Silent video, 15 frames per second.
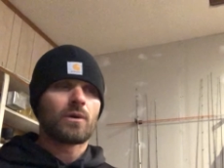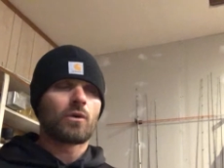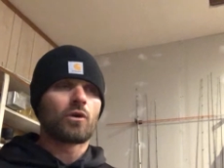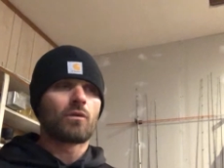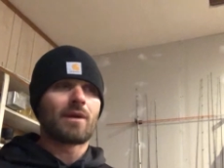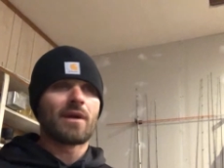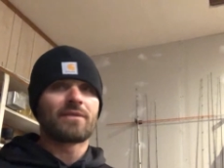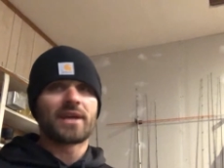
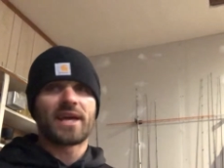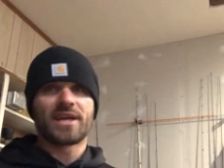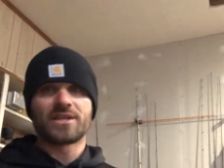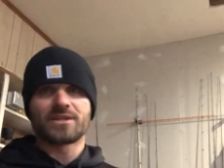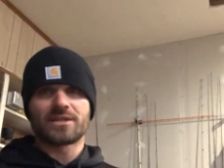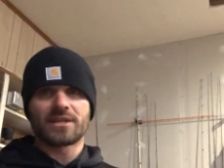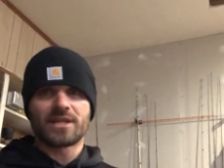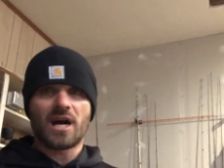or around the
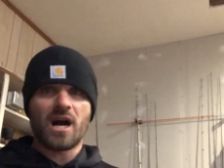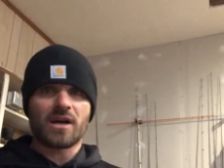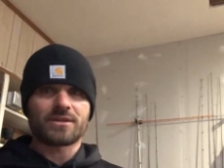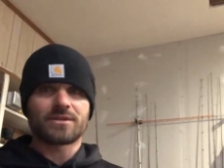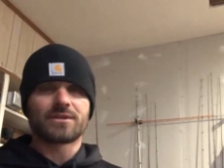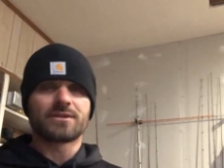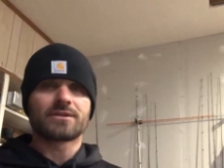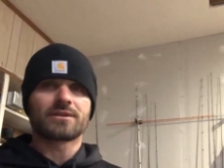edges of
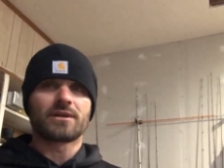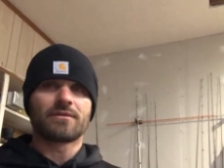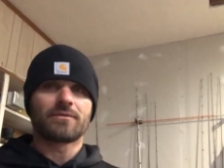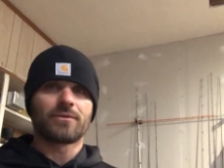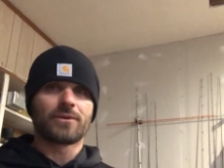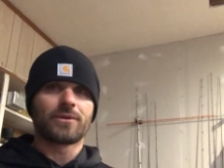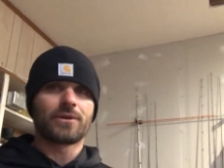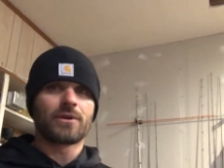docks and
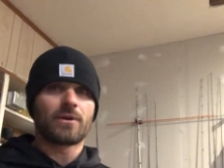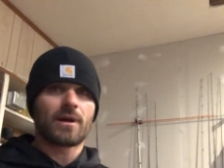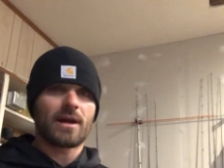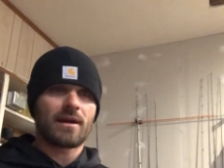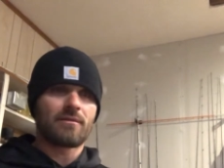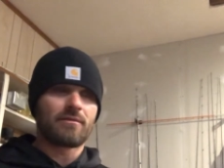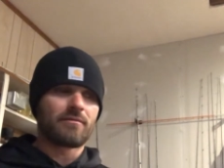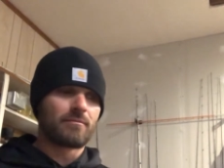stuff where you don't
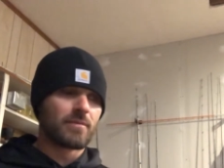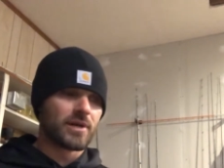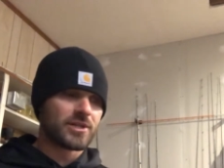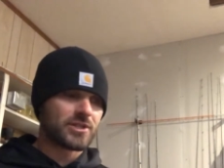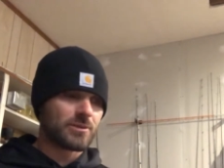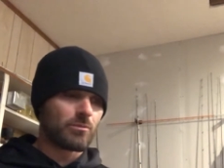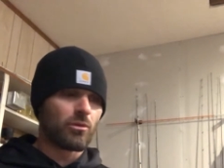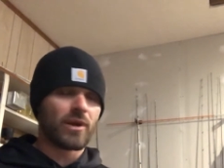have
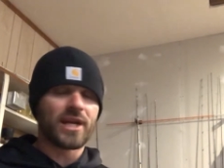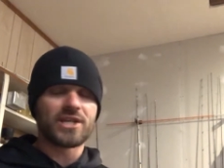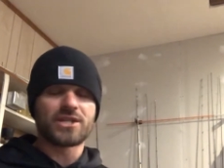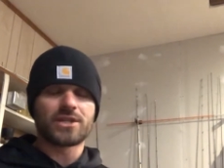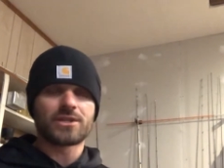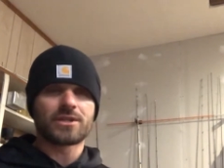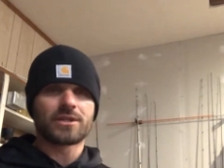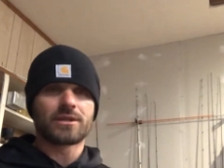much
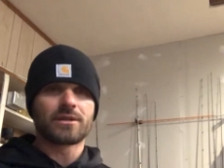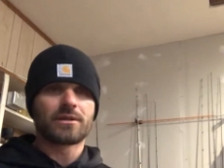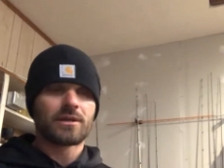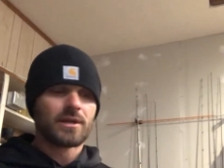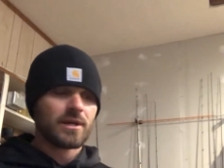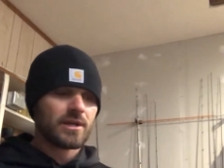abrasion to the